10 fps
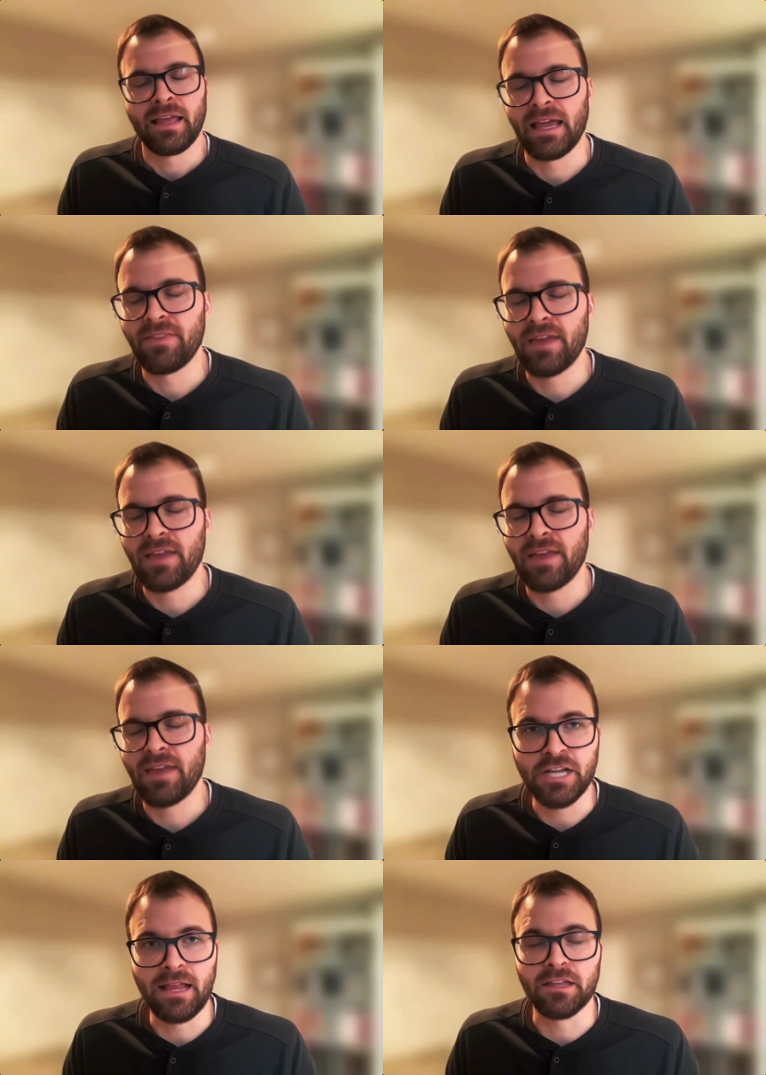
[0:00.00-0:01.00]
And that can be
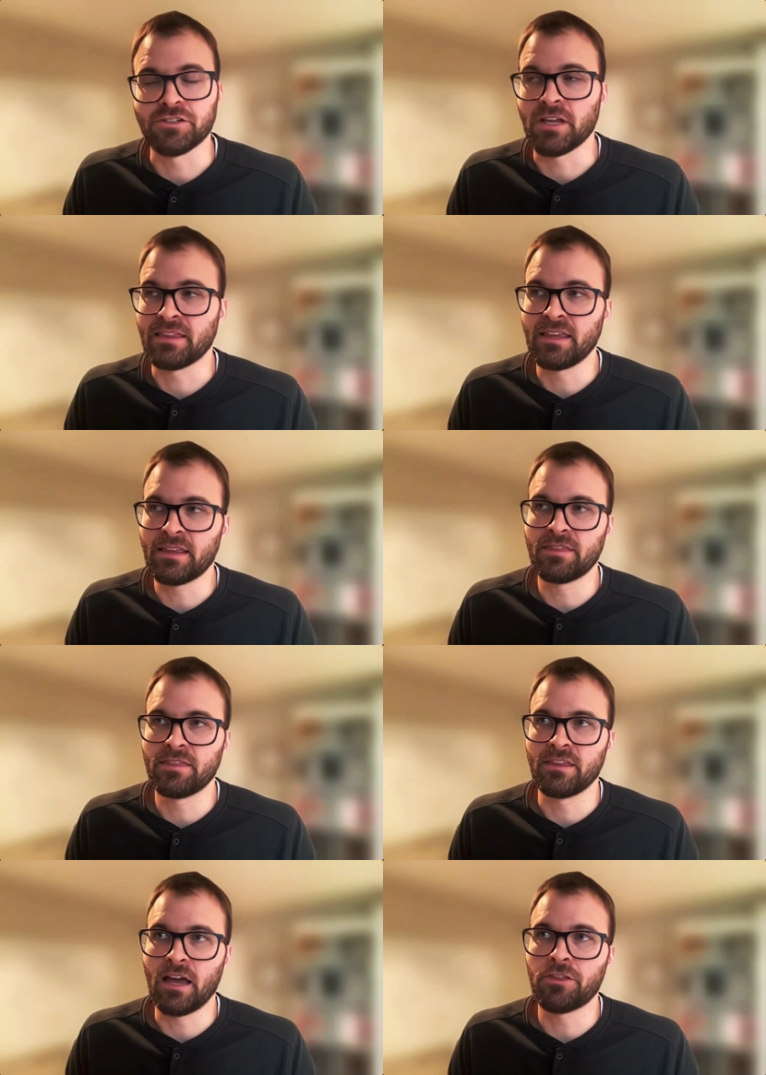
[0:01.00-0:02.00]
challenged. I think
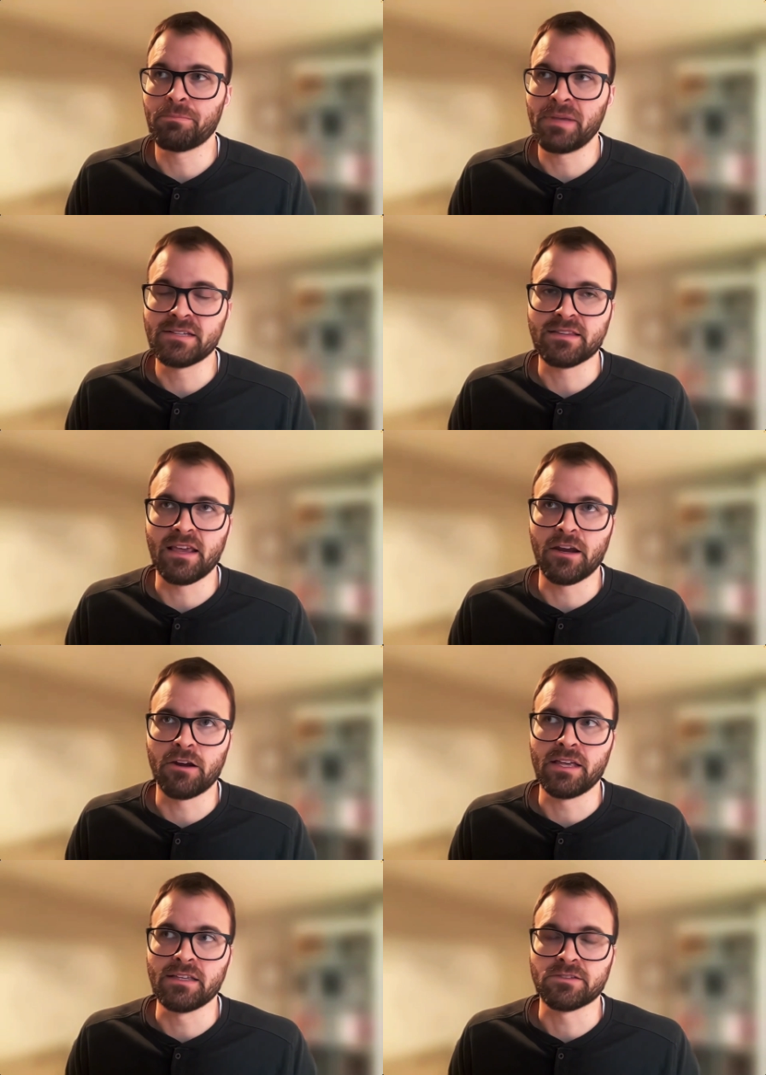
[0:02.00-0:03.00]
the other piece there
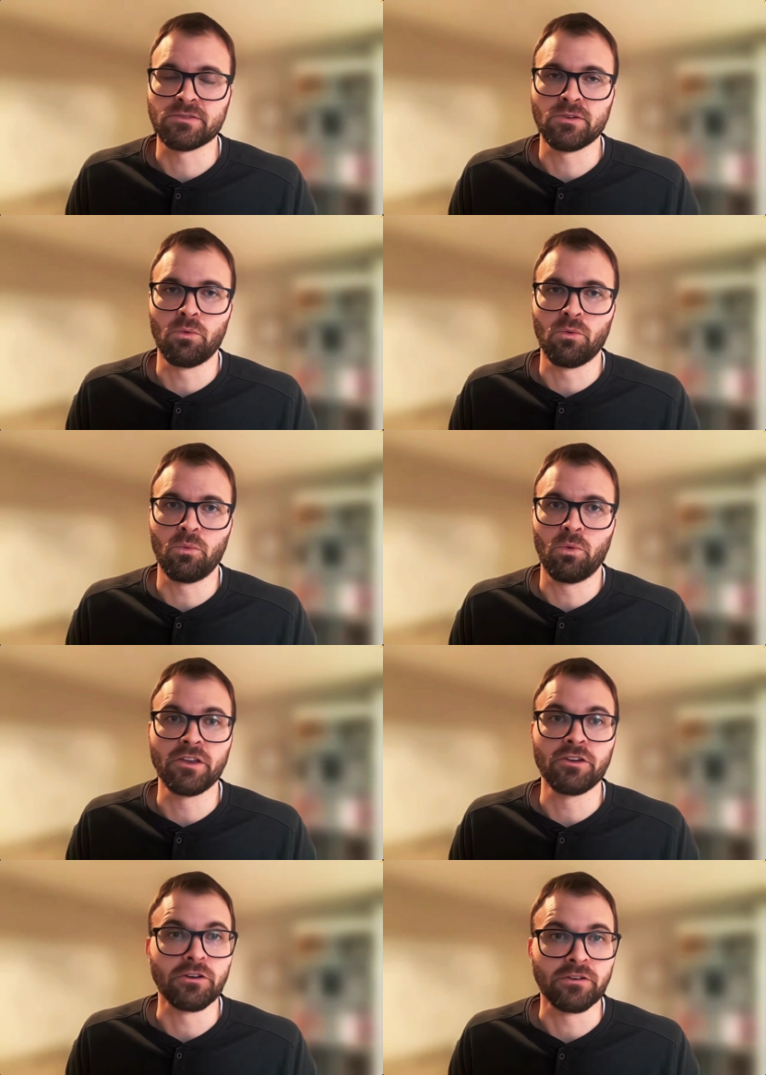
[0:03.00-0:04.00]
is what
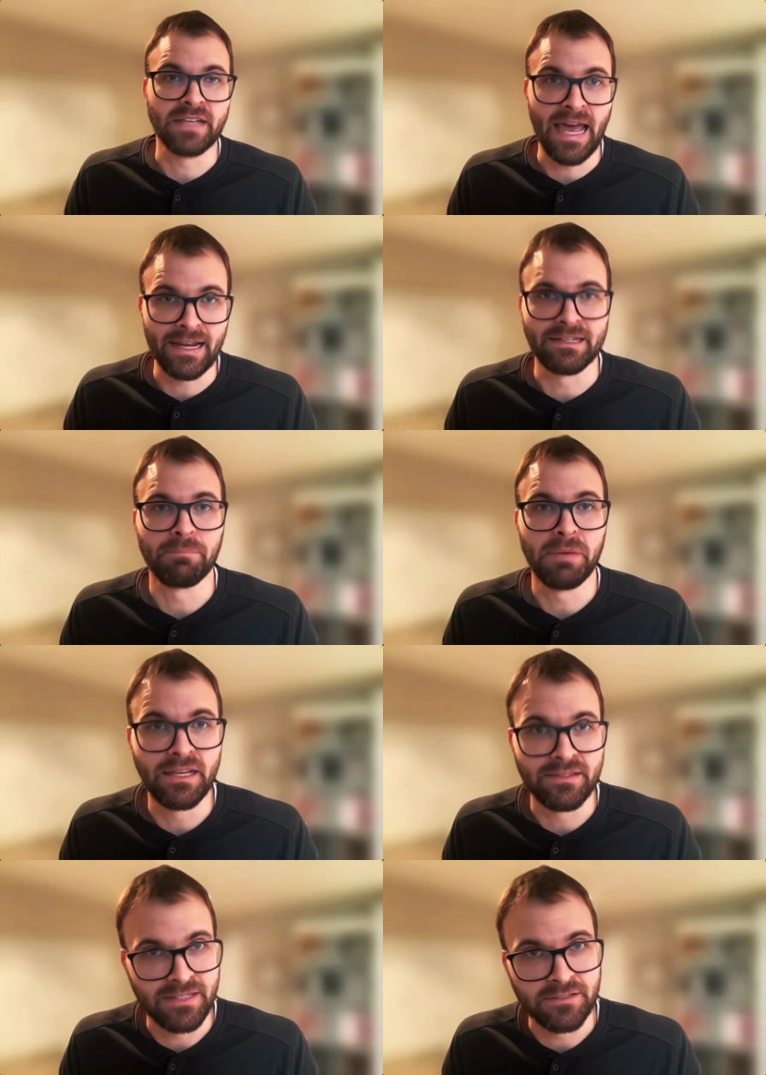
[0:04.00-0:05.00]
your DAG
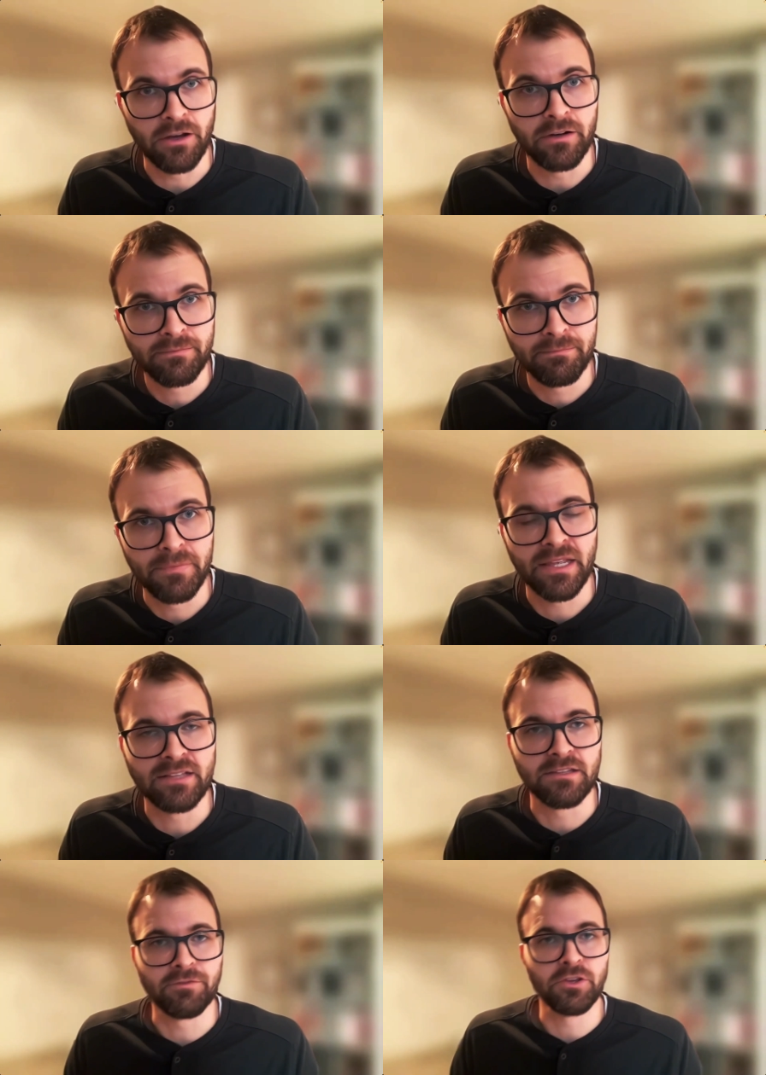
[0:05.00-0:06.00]
dependencies are. Because
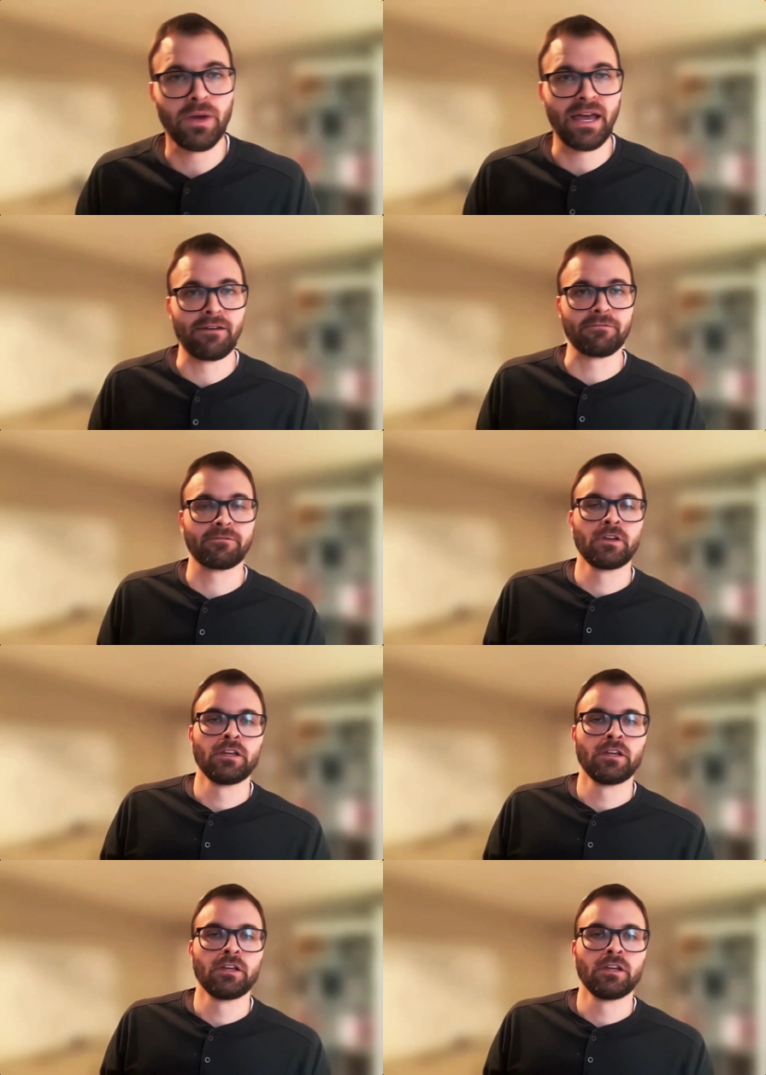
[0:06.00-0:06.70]
if you have